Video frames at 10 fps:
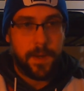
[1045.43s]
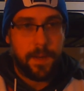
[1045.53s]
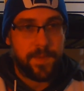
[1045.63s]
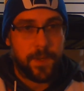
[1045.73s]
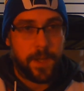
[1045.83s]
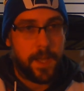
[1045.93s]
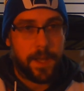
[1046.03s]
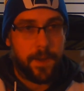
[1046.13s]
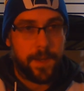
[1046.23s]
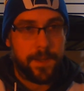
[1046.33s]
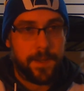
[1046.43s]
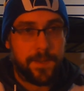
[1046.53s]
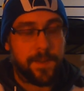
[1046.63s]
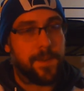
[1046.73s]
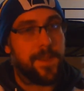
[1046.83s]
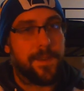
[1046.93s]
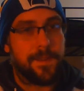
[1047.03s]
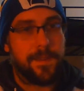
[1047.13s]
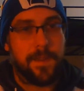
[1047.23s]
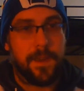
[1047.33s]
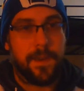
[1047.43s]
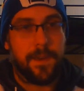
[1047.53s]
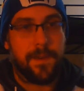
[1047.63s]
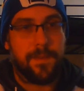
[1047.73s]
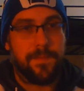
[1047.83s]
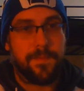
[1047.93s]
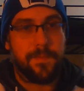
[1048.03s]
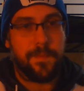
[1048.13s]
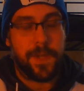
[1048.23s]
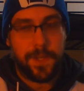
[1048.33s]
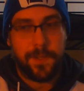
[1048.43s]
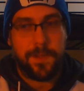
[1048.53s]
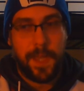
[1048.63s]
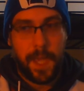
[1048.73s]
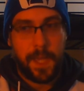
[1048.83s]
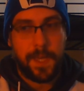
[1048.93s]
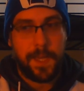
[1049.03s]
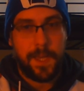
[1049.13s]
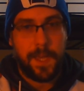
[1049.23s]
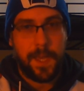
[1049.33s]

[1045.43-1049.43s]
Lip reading: I'm certainly not going to disagree that we should take